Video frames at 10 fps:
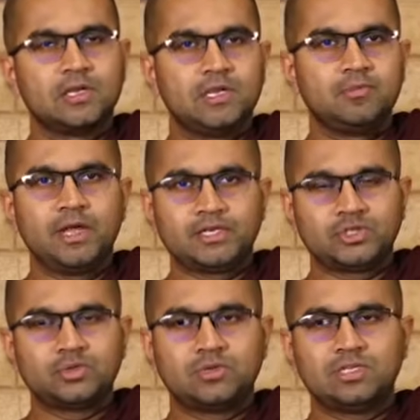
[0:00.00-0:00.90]
he makes
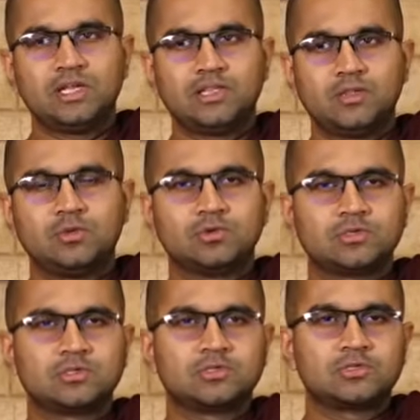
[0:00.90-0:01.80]
sure that
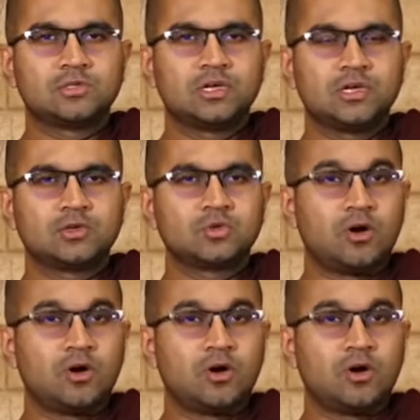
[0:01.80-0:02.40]
those to